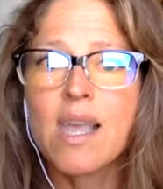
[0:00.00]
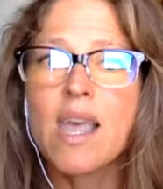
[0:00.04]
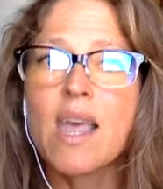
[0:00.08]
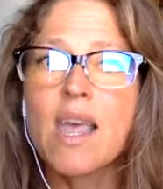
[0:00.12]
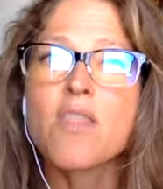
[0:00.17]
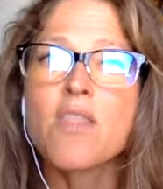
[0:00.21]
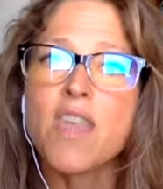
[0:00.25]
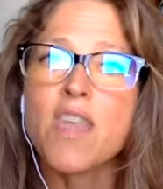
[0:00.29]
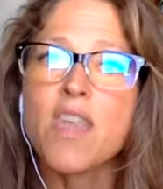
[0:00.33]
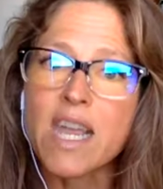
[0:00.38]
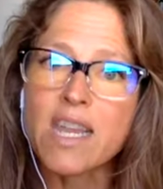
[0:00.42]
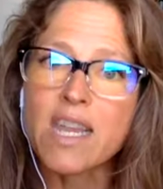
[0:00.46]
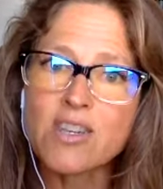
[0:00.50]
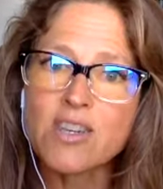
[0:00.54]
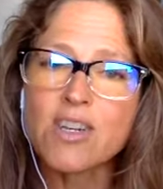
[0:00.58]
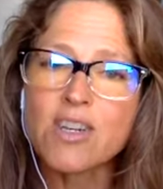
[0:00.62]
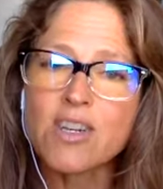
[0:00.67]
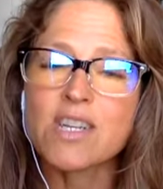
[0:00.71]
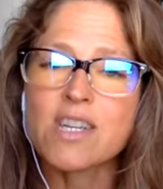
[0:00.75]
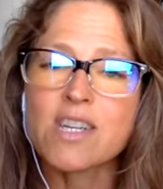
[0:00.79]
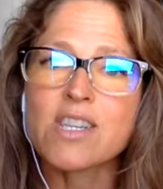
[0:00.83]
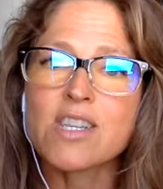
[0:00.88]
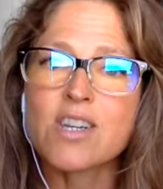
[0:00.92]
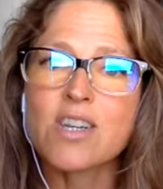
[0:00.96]
Then you're
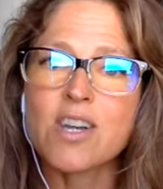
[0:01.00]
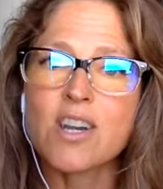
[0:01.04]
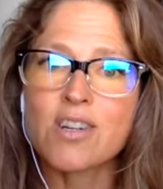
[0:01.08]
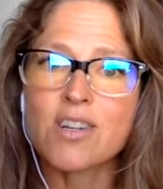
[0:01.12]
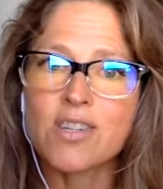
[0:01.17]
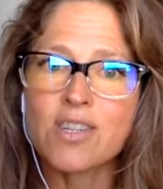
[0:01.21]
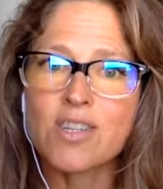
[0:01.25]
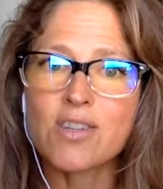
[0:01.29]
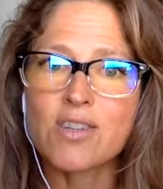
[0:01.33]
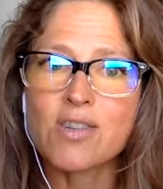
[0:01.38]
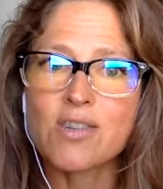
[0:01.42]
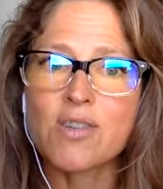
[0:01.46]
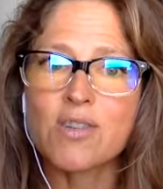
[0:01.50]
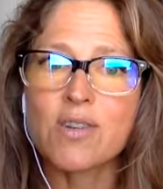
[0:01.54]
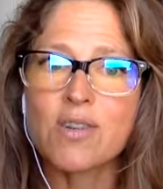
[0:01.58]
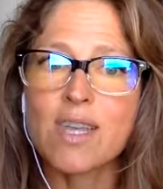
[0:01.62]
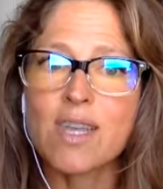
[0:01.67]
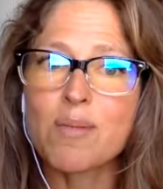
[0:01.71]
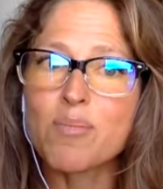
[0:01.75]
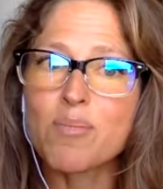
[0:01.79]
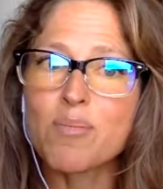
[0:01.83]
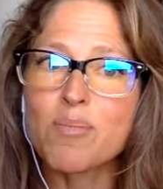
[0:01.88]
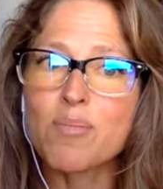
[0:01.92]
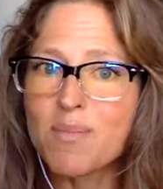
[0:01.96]
going to start to
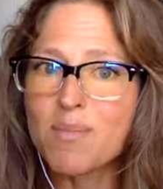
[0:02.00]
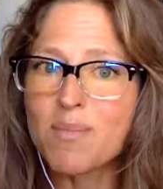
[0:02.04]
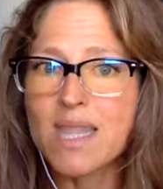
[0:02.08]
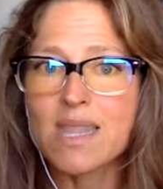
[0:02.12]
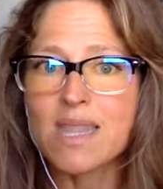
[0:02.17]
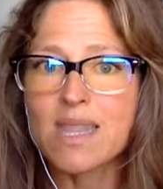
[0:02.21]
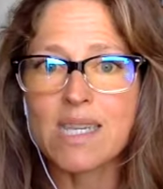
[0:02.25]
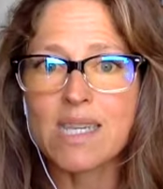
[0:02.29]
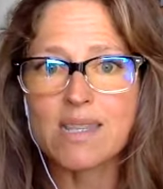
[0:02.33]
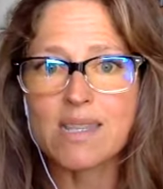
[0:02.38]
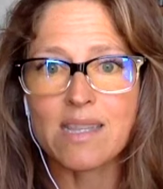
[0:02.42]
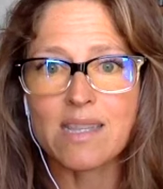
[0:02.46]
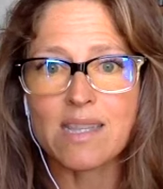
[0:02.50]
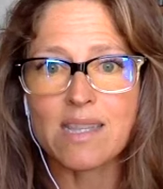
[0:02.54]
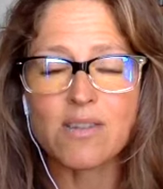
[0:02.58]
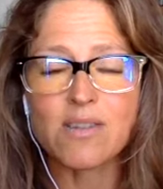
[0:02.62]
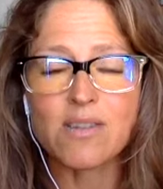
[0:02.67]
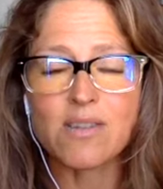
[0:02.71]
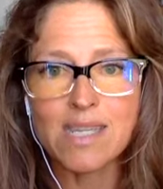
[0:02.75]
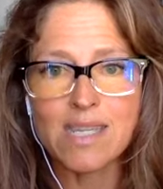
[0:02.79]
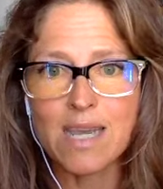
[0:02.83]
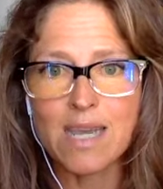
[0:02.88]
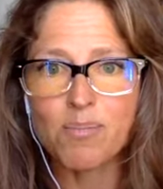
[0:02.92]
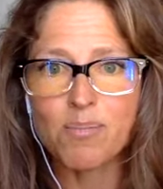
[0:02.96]
implement these little
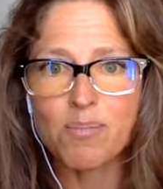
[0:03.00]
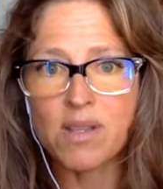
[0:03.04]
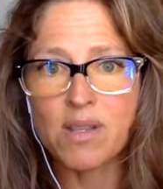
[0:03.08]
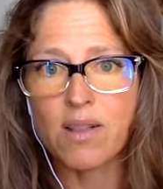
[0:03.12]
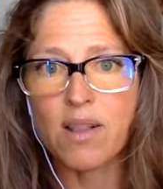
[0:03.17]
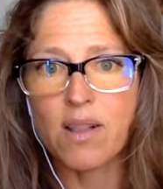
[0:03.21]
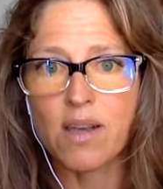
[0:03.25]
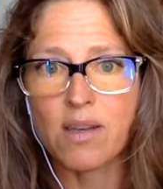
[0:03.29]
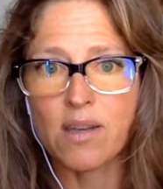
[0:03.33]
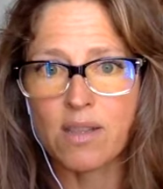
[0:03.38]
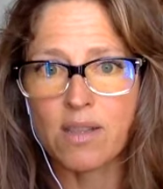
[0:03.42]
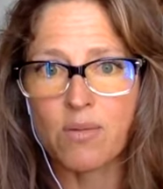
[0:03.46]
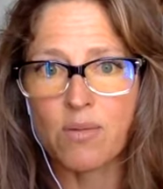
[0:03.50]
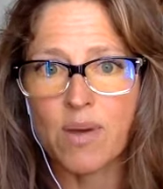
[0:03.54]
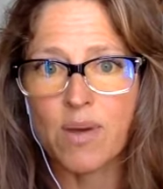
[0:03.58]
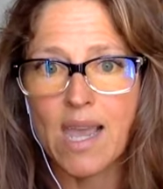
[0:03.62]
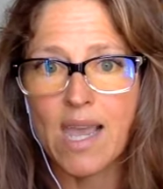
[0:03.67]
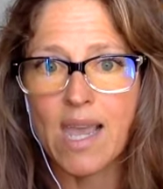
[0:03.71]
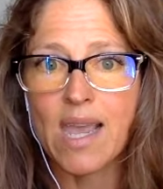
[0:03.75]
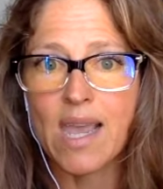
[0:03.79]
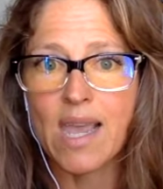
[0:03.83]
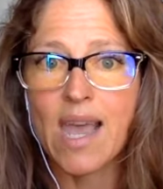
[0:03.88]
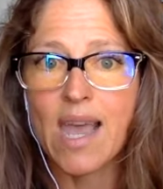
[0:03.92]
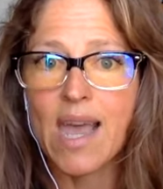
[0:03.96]
steps along the
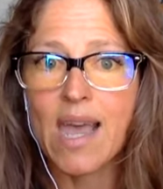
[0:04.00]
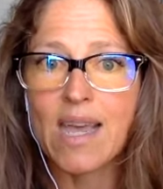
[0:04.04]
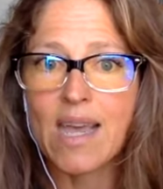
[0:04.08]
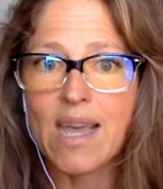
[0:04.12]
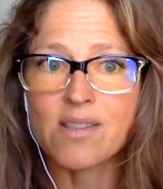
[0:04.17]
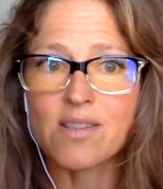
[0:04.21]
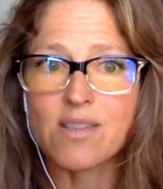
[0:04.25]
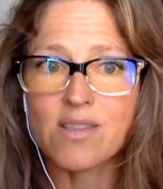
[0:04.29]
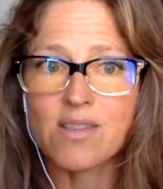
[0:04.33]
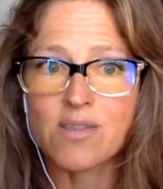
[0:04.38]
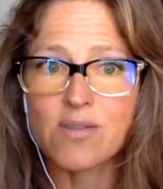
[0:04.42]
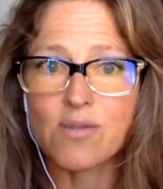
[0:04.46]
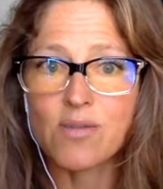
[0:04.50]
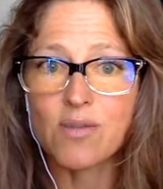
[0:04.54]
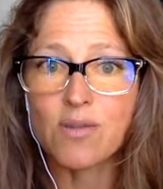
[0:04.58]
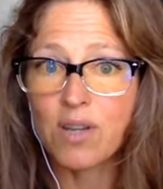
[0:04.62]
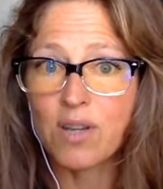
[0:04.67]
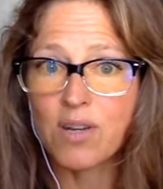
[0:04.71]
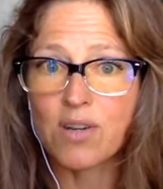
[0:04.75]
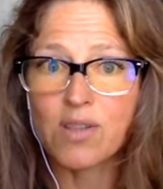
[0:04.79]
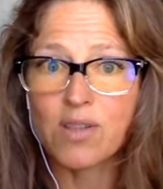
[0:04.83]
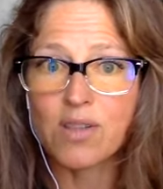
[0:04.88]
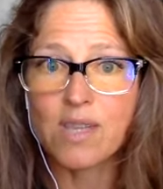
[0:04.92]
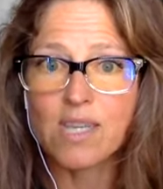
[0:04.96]
way as you
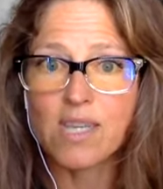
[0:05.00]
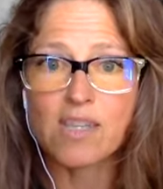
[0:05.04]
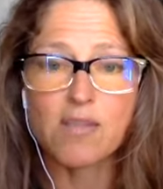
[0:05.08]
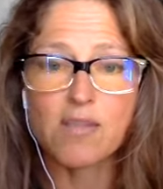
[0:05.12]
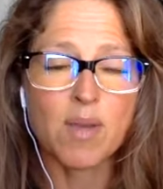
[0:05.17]
learn this.